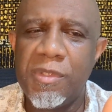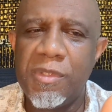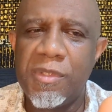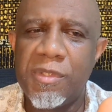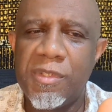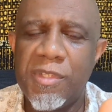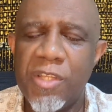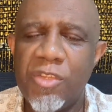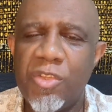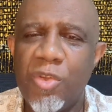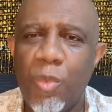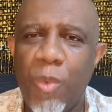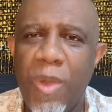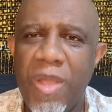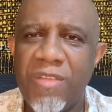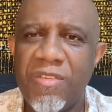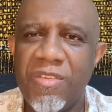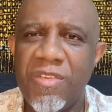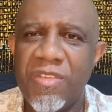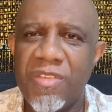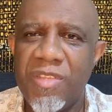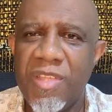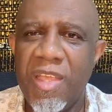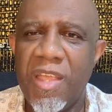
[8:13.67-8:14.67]

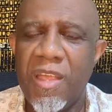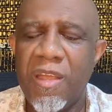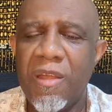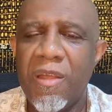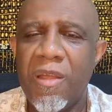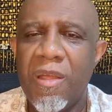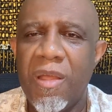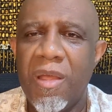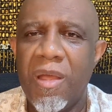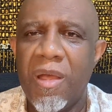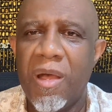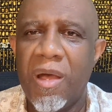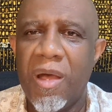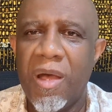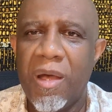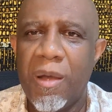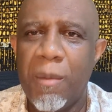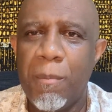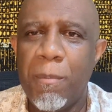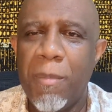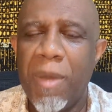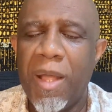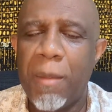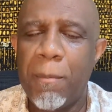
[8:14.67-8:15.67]
situations here.
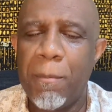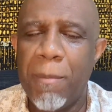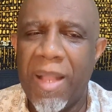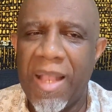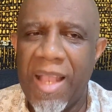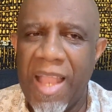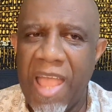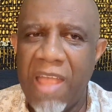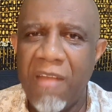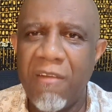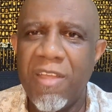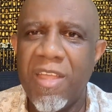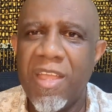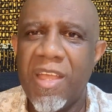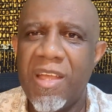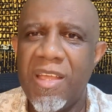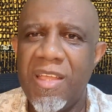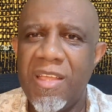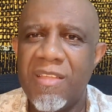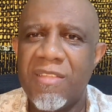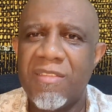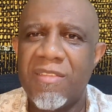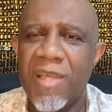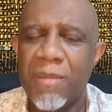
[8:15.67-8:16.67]
Malaria
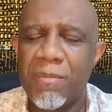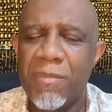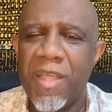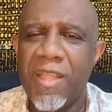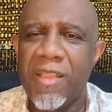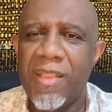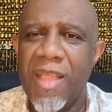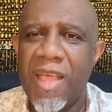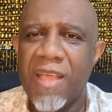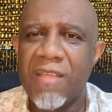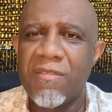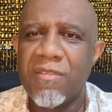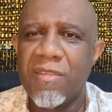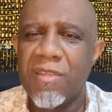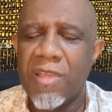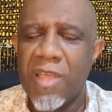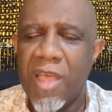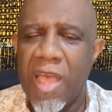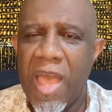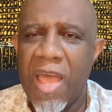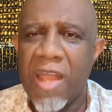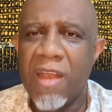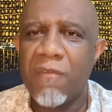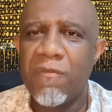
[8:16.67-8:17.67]
is something that's
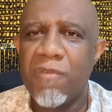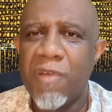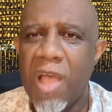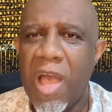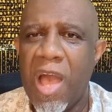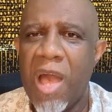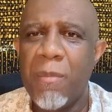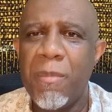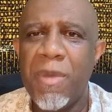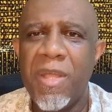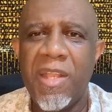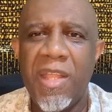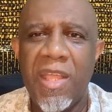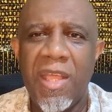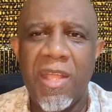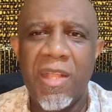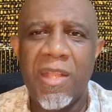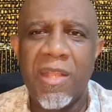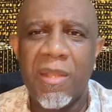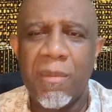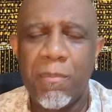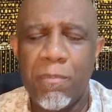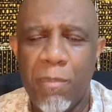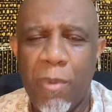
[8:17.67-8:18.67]
kind of common
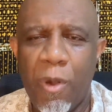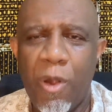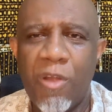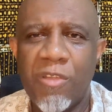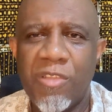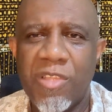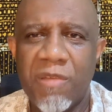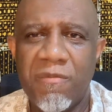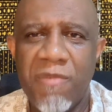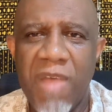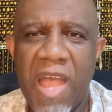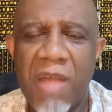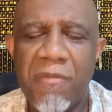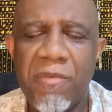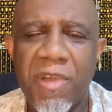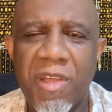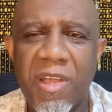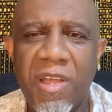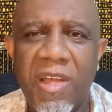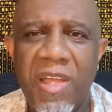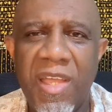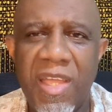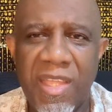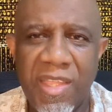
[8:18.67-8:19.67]
in parts of
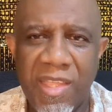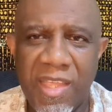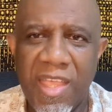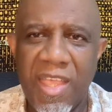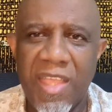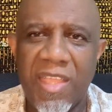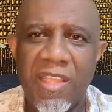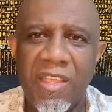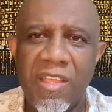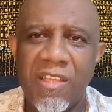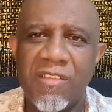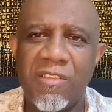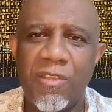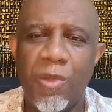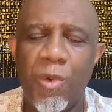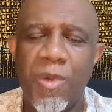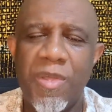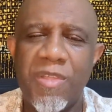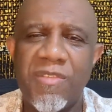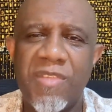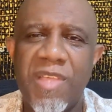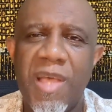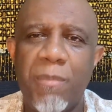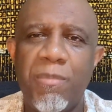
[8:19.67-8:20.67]
Africa, and Kenya is no
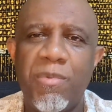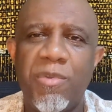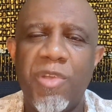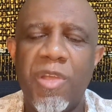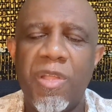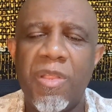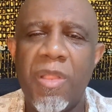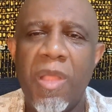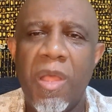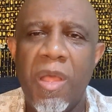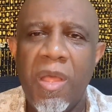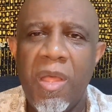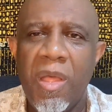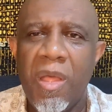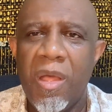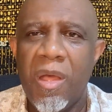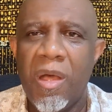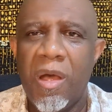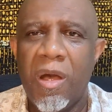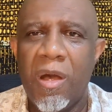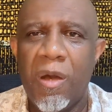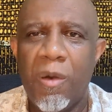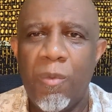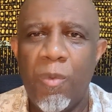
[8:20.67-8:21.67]
exception.
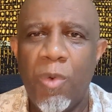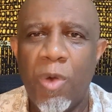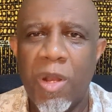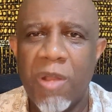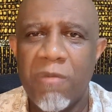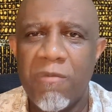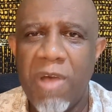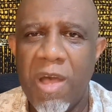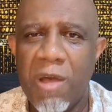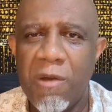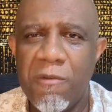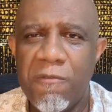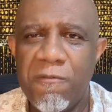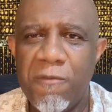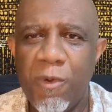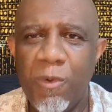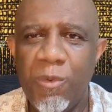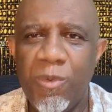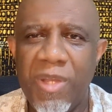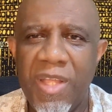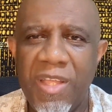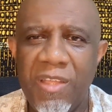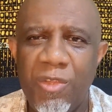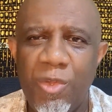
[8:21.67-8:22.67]
One of our
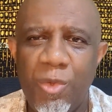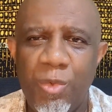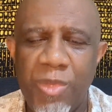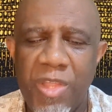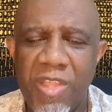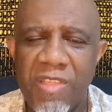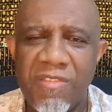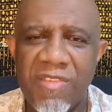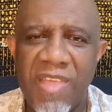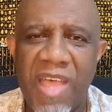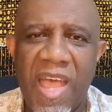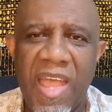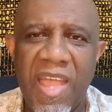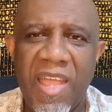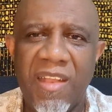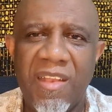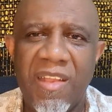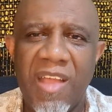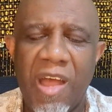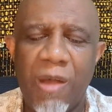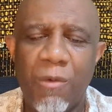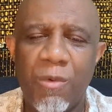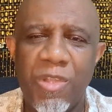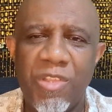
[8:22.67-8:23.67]
fundis who designed
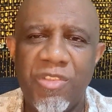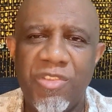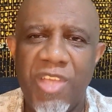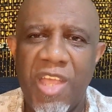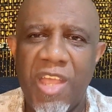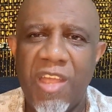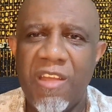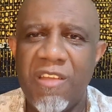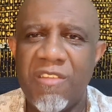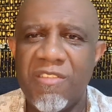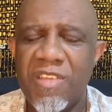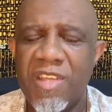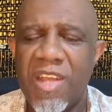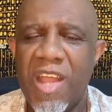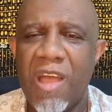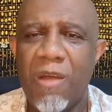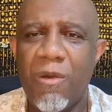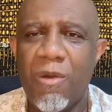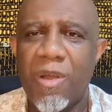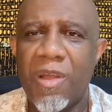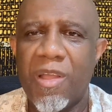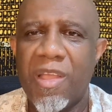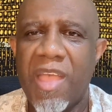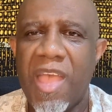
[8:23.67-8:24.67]
our chairs in
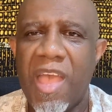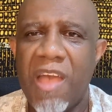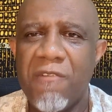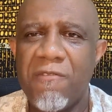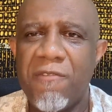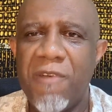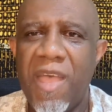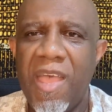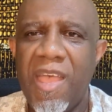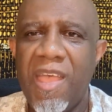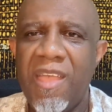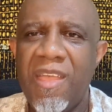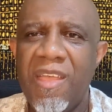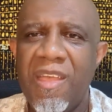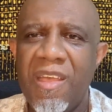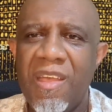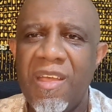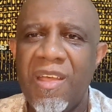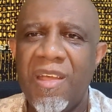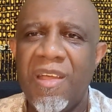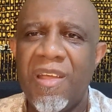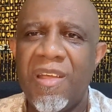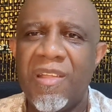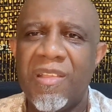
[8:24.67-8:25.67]
our cafe,
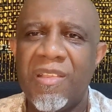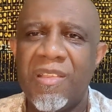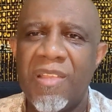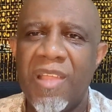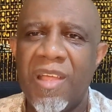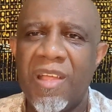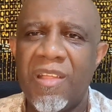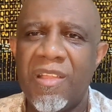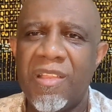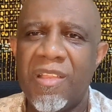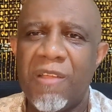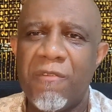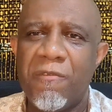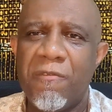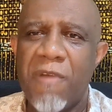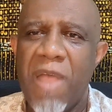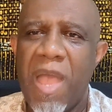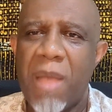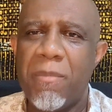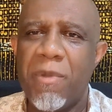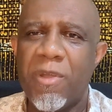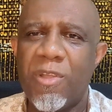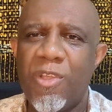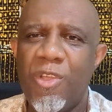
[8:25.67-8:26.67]
the
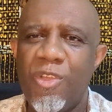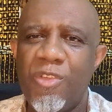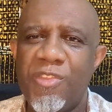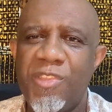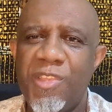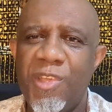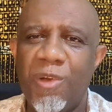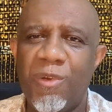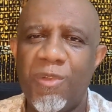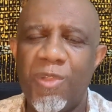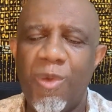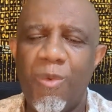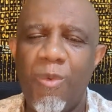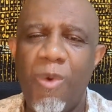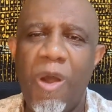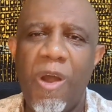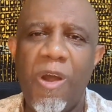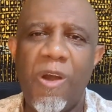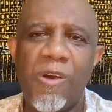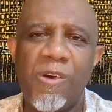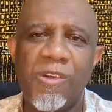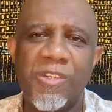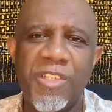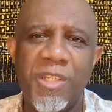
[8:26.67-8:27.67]
fabric you see on the
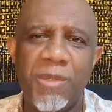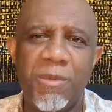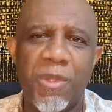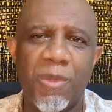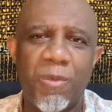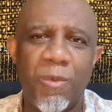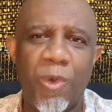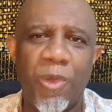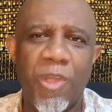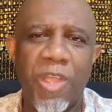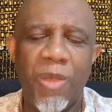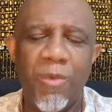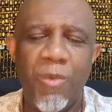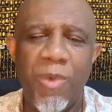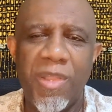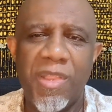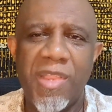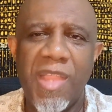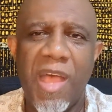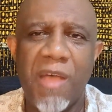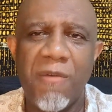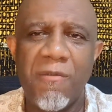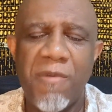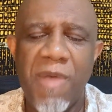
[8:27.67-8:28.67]
wall, she was working with
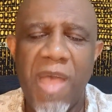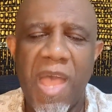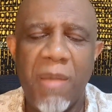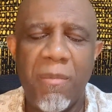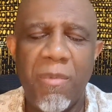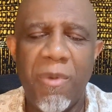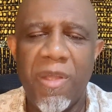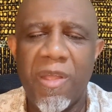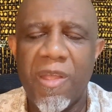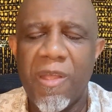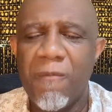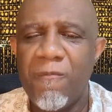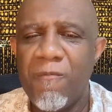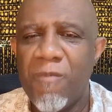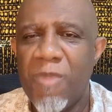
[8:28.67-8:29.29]
that fabric,